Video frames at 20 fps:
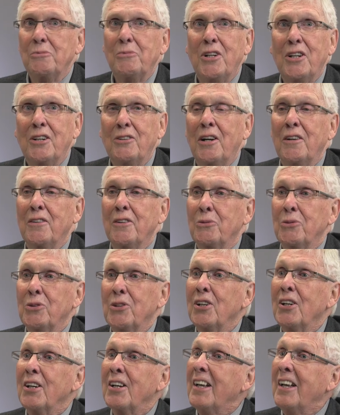from all around the
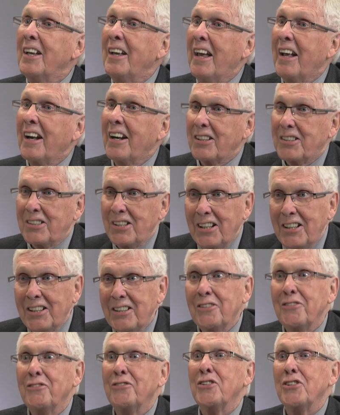world. And I'll tell
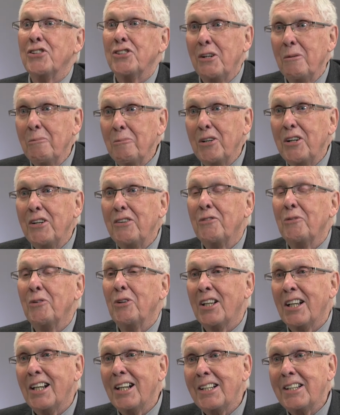you, for somebody from a
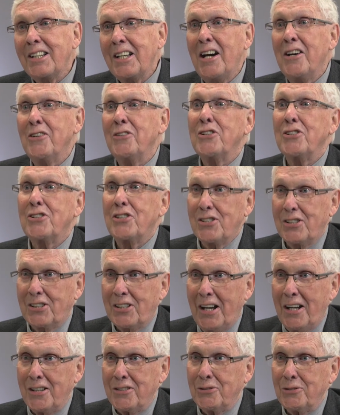little town in
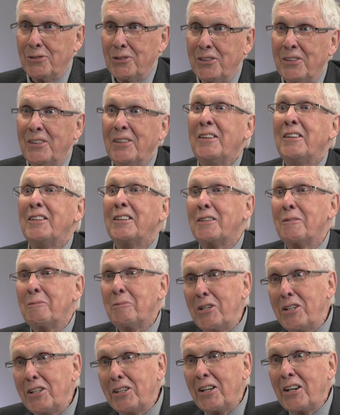Saskatchewan to
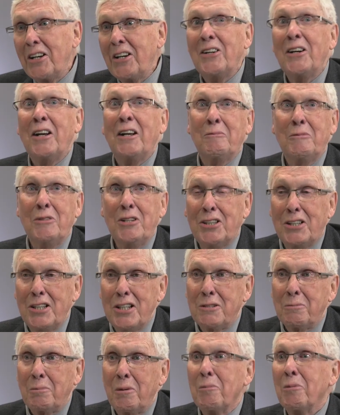be there and meet
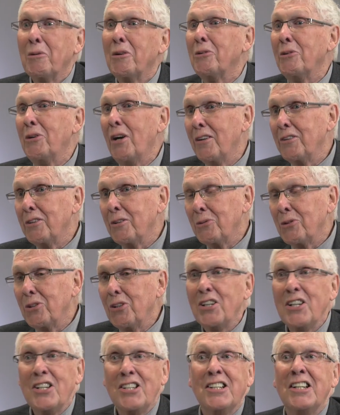these people around the
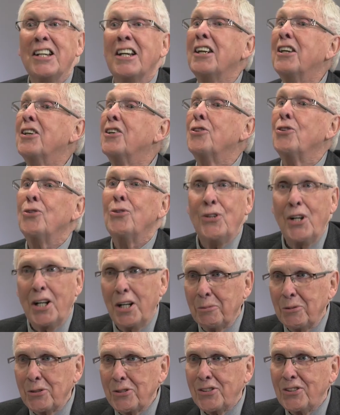world is an
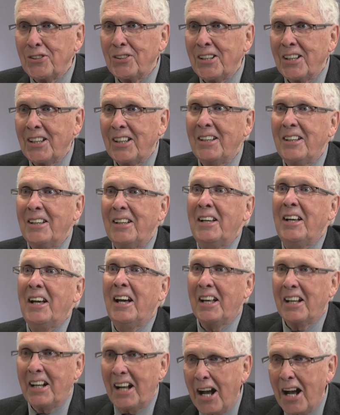incredible journey. And